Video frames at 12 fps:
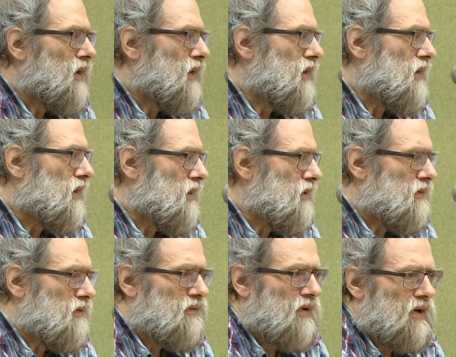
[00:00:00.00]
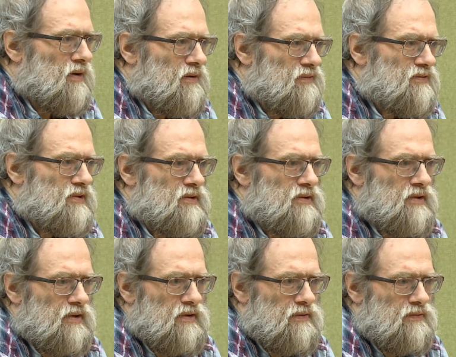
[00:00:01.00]
Uh, one of the
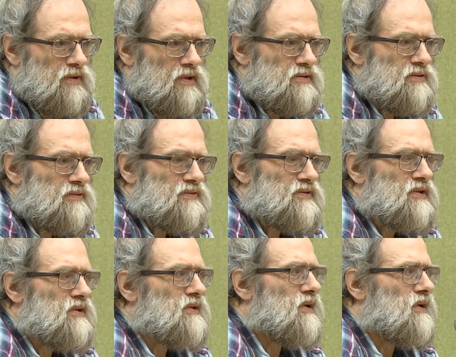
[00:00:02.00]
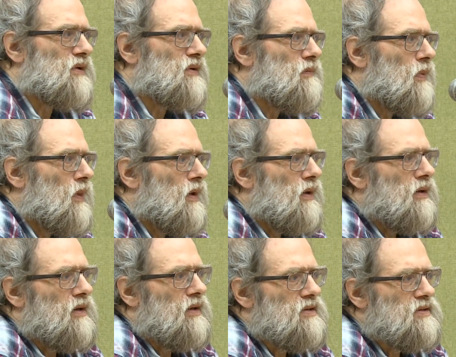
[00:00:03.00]
uh, ways you've seen here
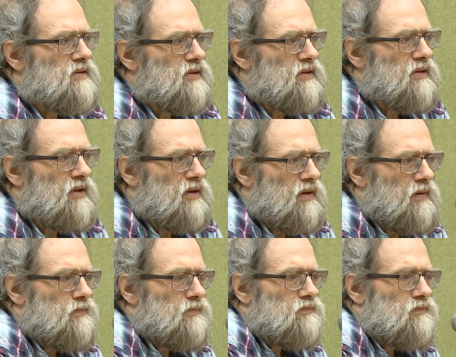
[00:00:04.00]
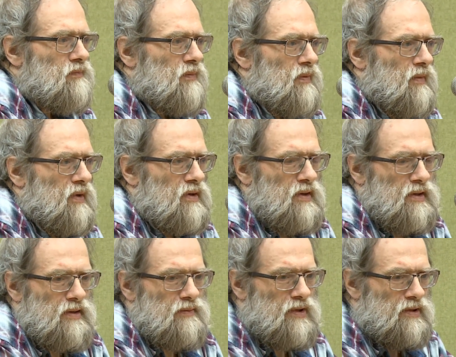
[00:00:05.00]
is the um,
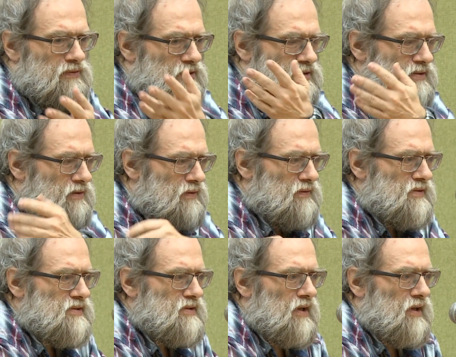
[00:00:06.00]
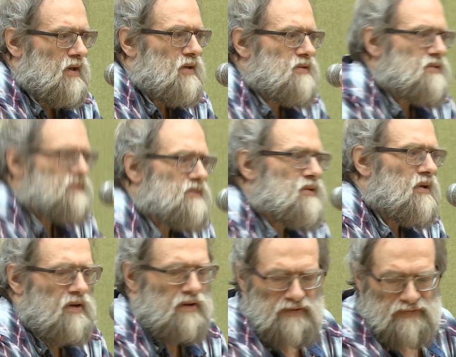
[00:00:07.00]
claim, it was on the slides,
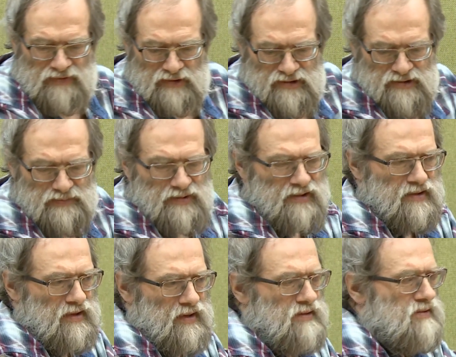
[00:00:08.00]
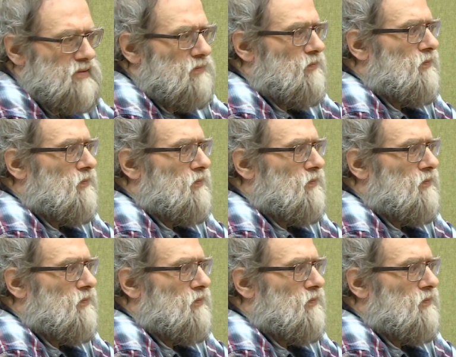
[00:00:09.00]
uh, the first speaker that is,